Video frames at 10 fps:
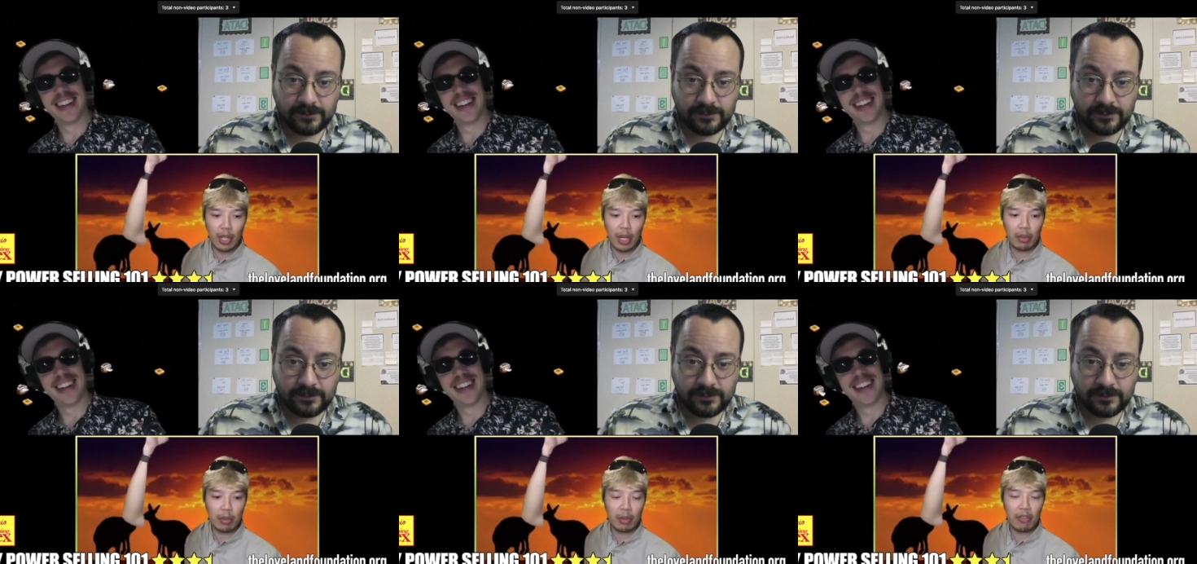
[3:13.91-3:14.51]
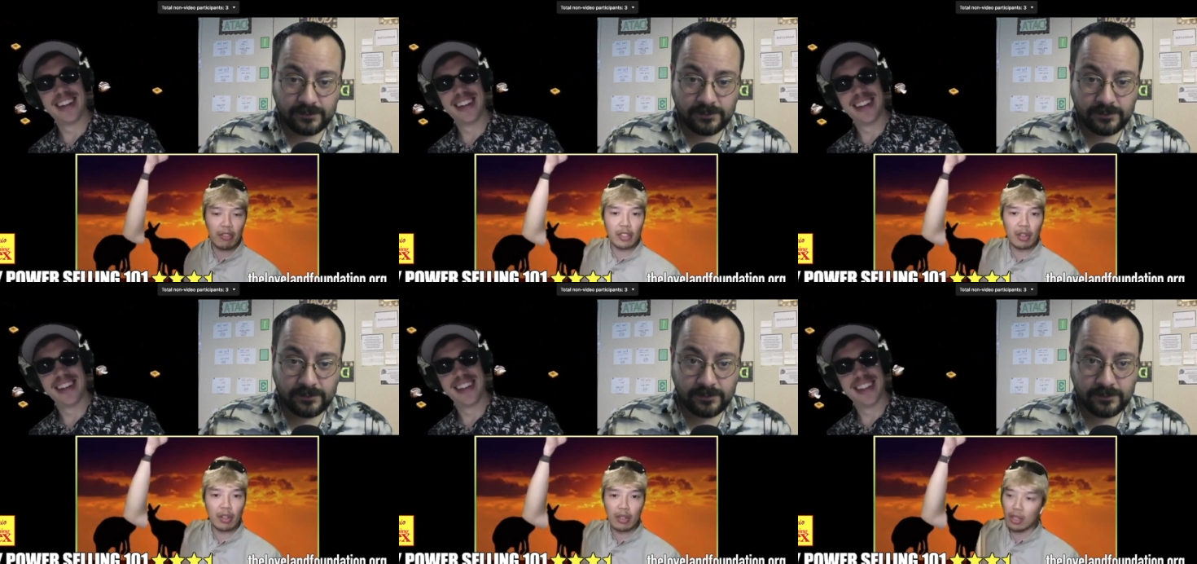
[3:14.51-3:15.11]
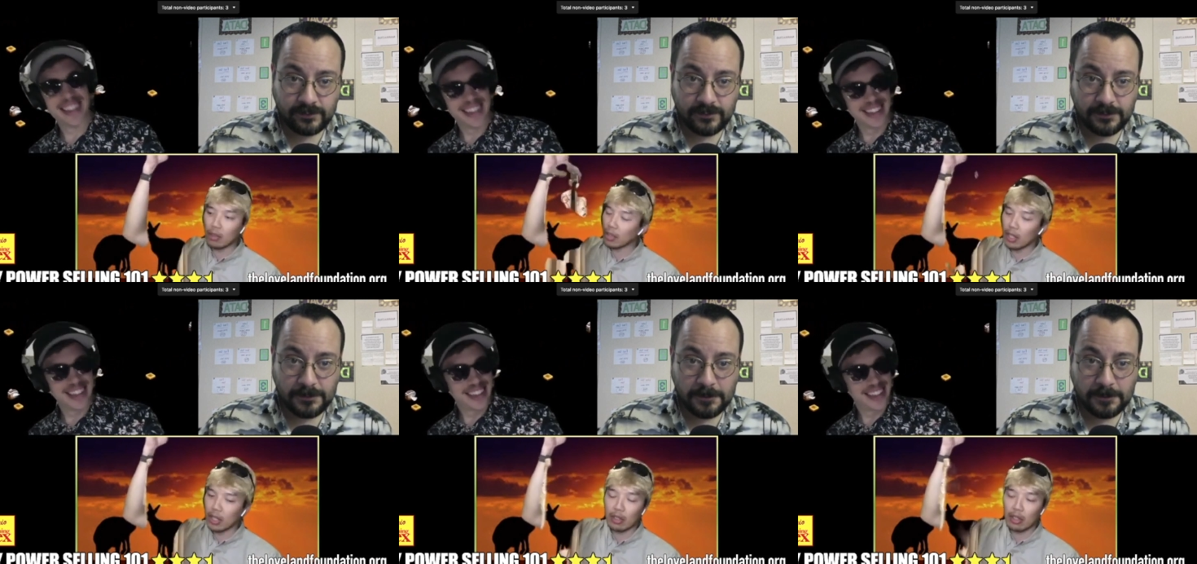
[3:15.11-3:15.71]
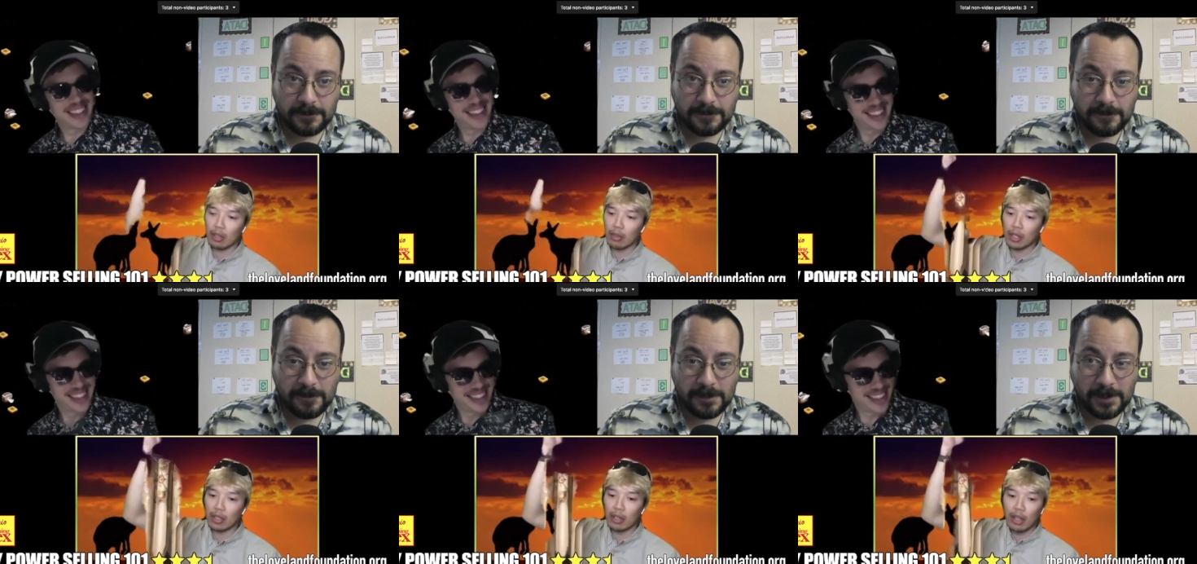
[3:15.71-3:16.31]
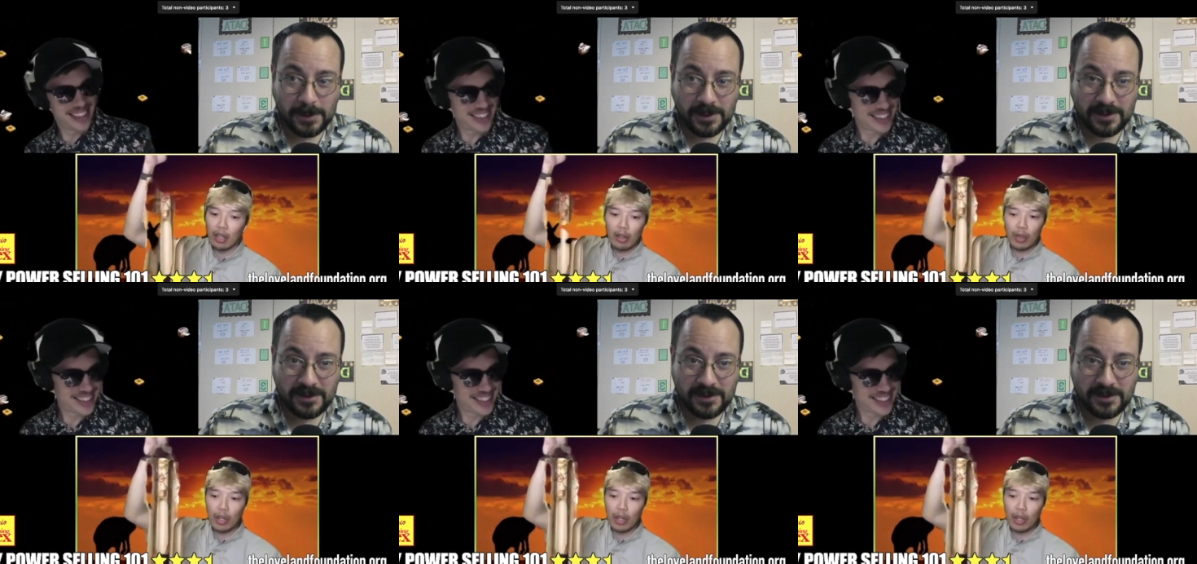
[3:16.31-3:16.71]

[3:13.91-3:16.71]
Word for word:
Speaker 1: You know, he came up in my front yard, and I was like, you know what?